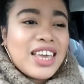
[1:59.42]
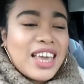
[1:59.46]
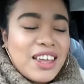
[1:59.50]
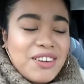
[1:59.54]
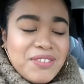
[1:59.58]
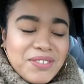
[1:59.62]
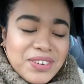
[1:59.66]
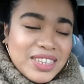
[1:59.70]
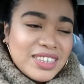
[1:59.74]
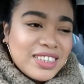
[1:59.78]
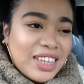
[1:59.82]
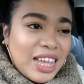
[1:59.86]

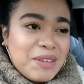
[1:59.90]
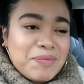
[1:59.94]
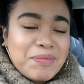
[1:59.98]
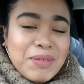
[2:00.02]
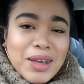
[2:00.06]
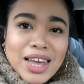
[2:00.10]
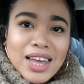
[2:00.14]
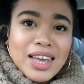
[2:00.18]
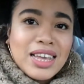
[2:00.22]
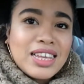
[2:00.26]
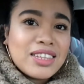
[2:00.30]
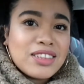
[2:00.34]
every time
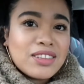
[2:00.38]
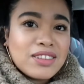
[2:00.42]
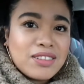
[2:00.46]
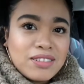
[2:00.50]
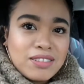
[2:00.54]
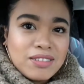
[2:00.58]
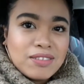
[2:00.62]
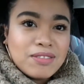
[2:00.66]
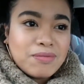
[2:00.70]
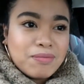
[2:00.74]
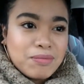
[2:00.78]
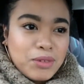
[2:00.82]
I
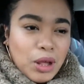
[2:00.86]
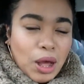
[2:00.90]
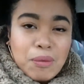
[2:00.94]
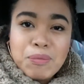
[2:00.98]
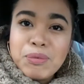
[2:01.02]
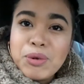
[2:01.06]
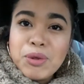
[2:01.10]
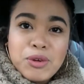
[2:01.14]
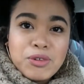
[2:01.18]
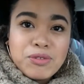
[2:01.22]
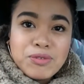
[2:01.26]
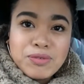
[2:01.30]

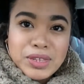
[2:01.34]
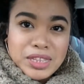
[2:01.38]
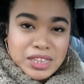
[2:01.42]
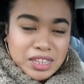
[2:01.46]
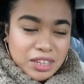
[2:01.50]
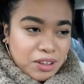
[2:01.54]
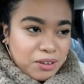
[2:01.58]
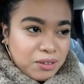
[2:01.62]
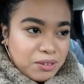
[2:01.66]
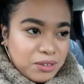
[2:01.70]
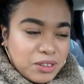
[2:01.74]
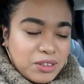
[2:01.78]
upload.
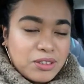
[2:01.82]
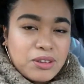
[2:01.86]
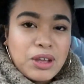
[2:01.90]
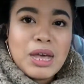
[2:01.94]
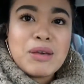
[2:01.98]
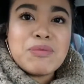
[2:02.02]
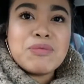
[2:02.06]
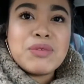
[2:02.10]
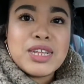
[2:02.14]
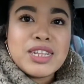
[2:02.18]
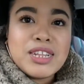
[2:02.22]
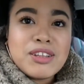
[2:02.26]
So
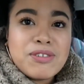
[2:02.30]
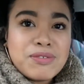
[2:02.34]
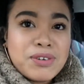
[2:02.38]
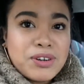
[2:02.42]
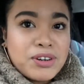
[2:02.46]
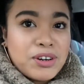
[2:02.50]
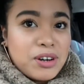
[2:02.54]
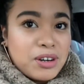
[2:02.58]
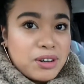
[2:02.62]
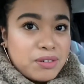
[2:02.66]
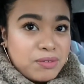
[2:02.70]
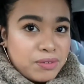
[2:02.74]
I'm waiting for
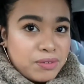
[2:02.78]
your